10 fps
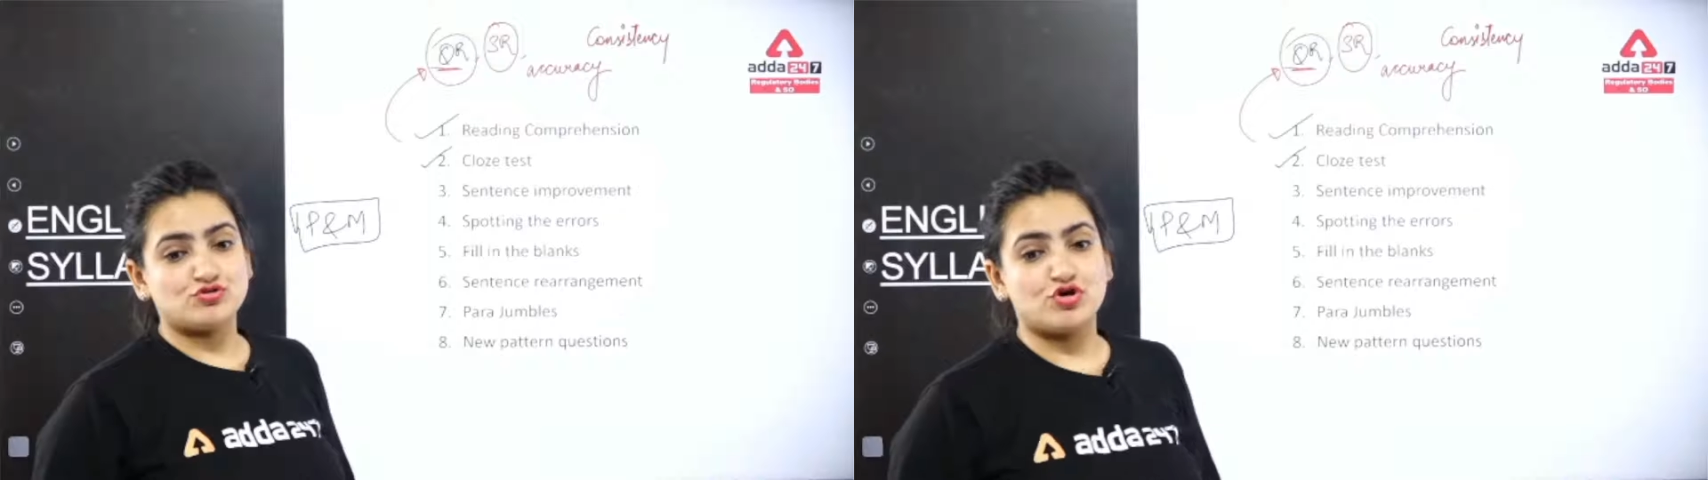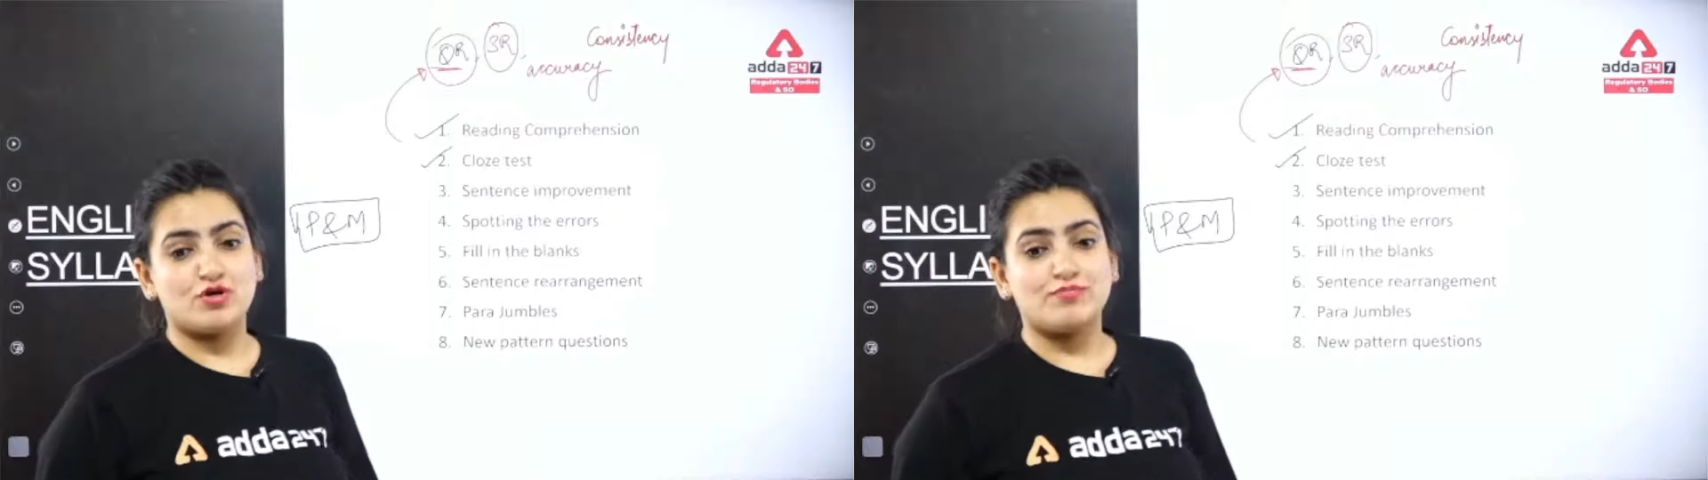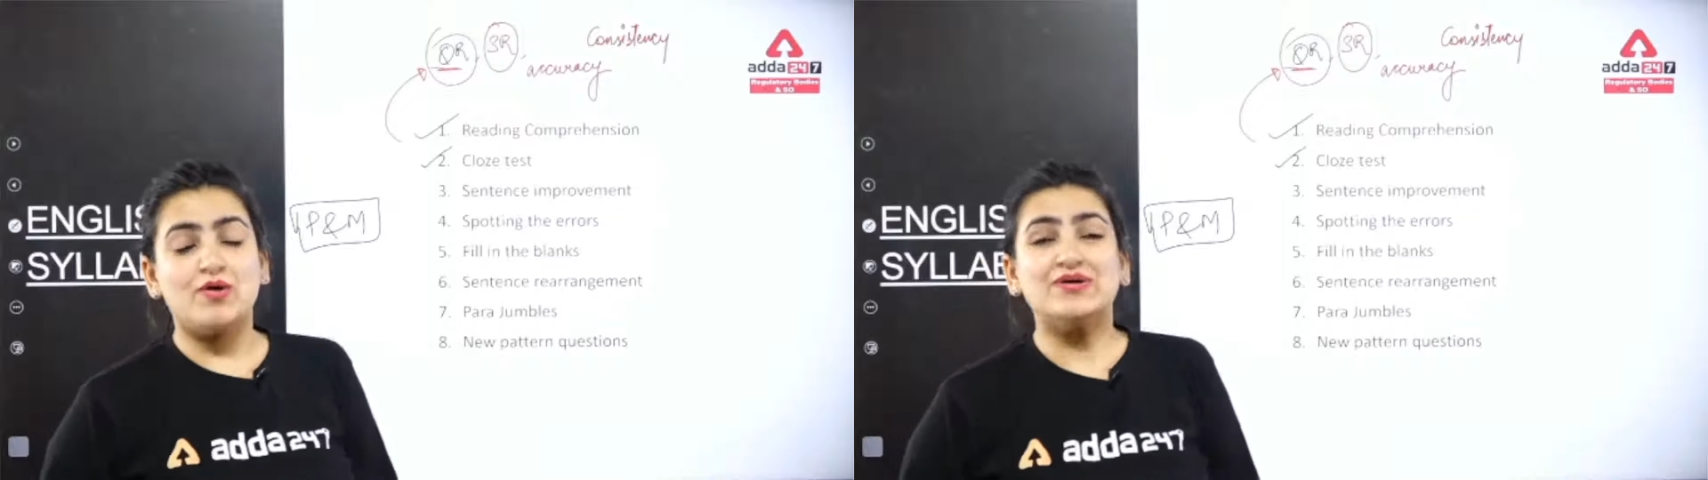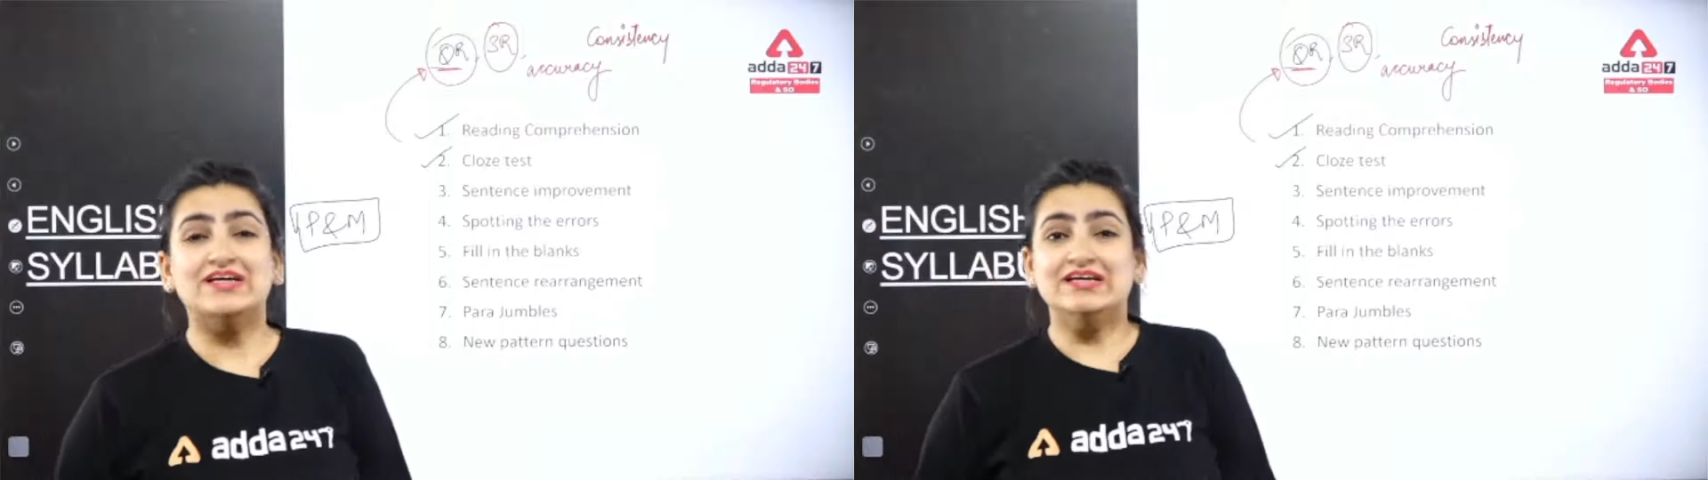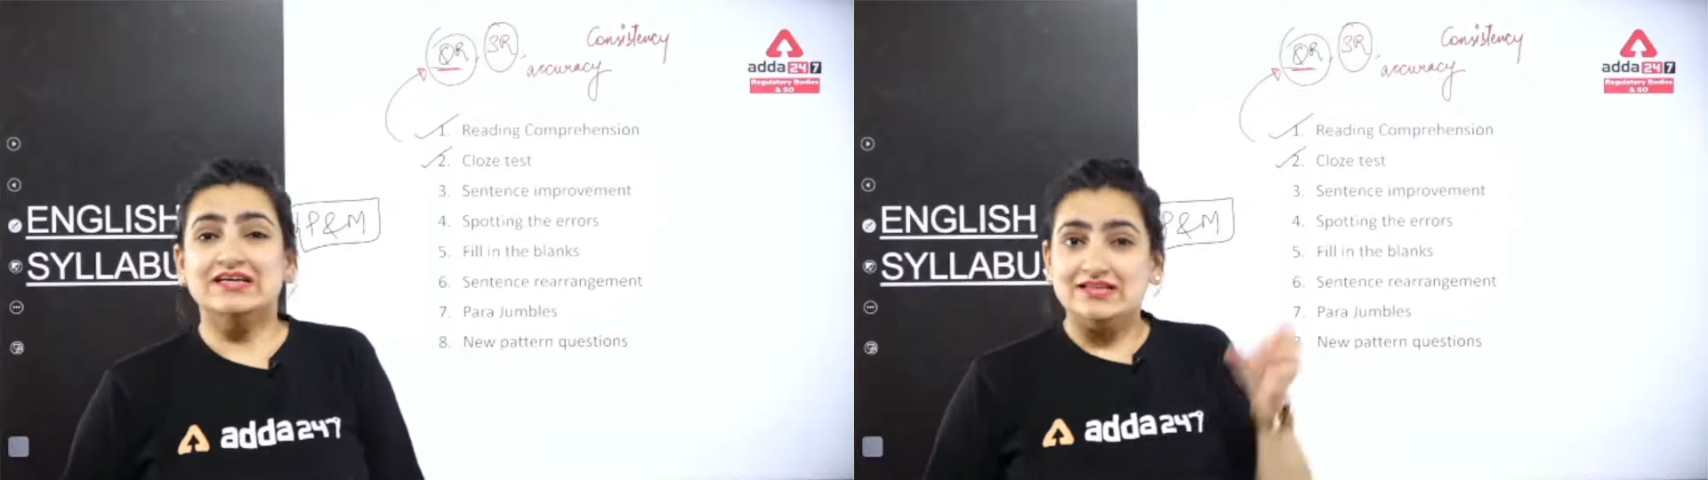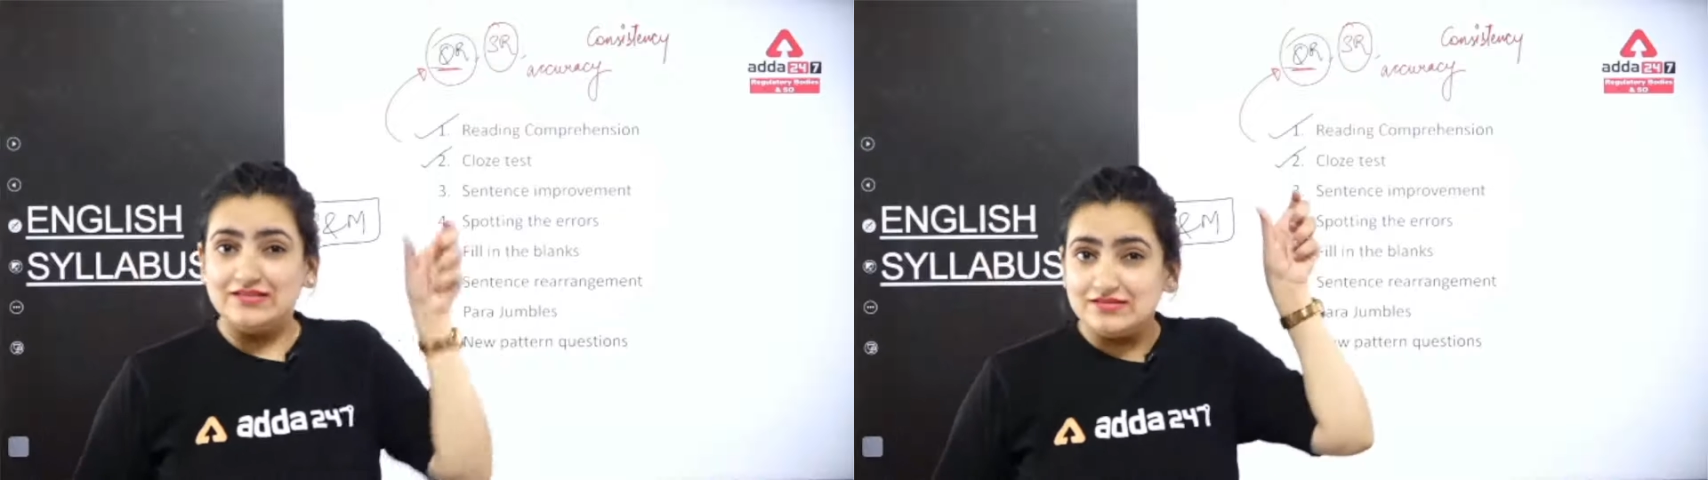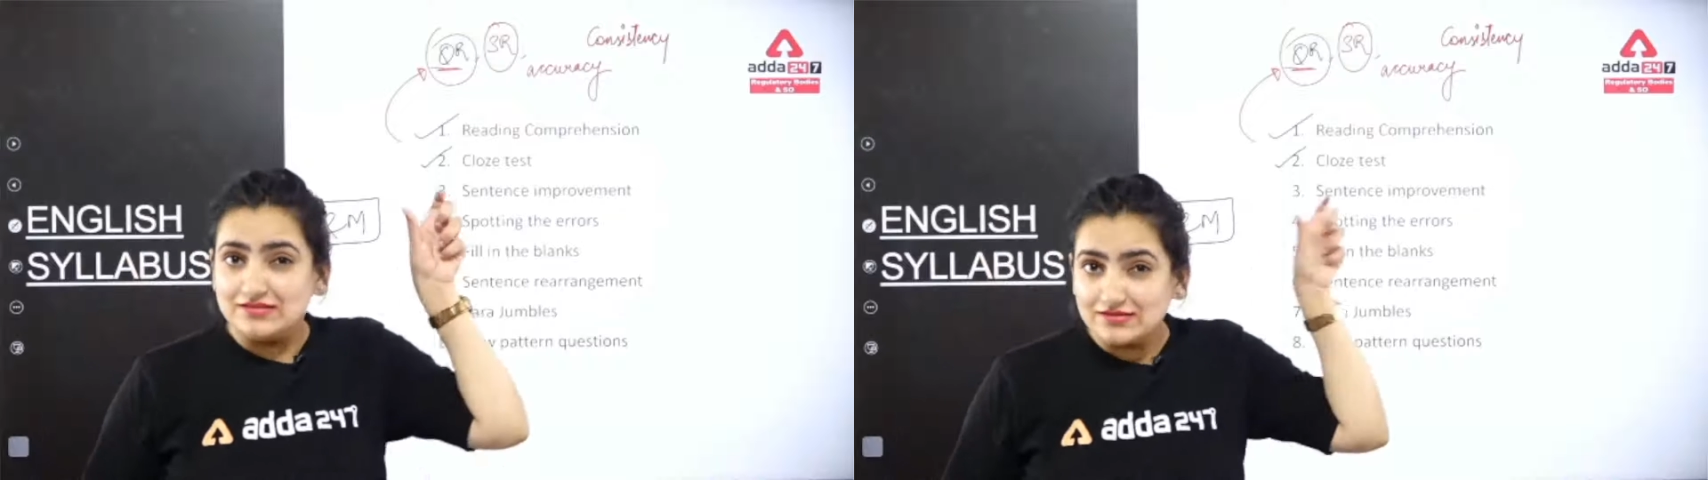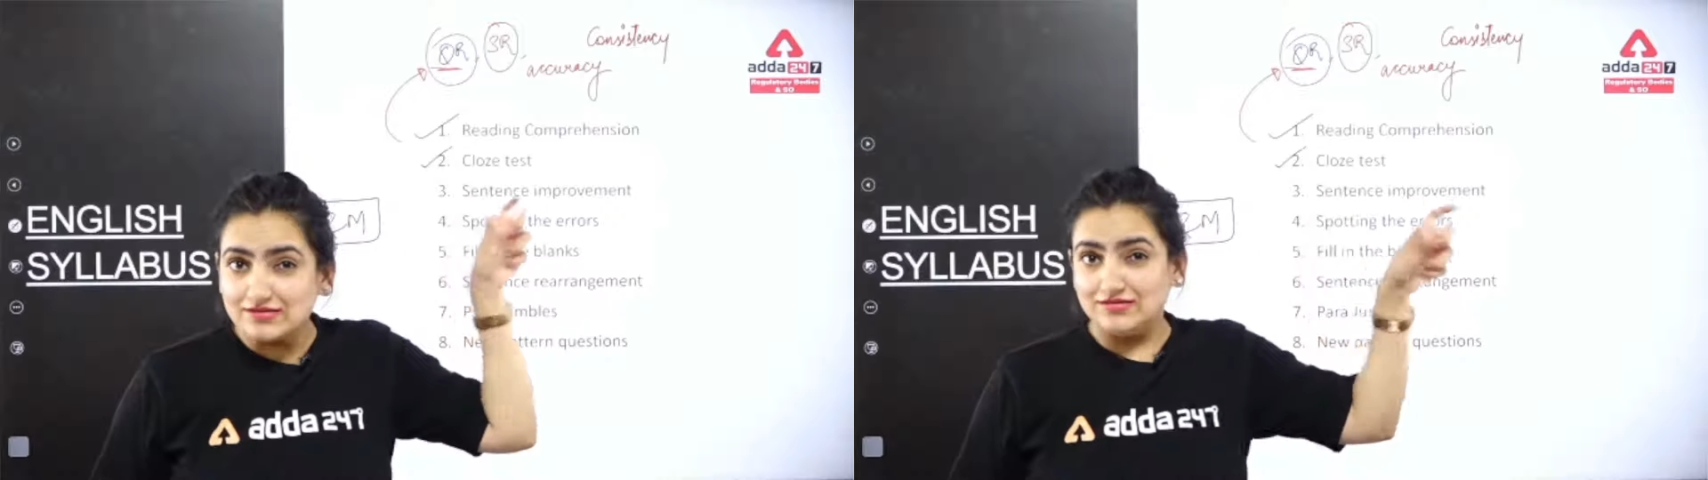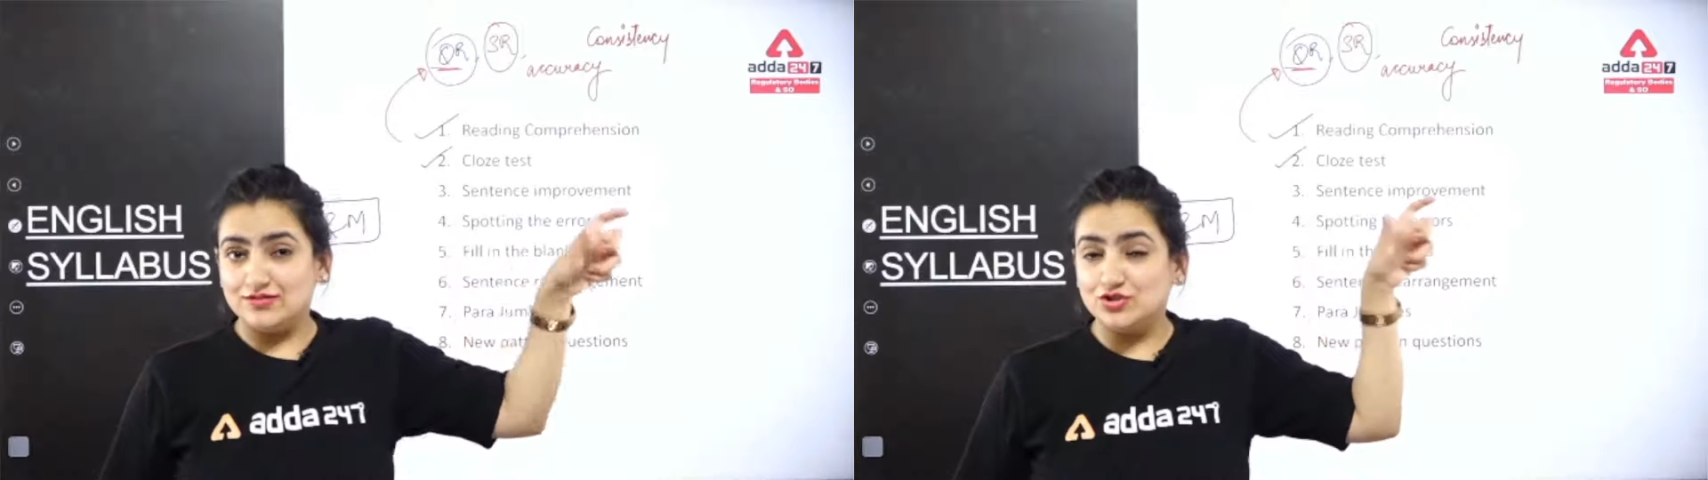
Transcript: talk about the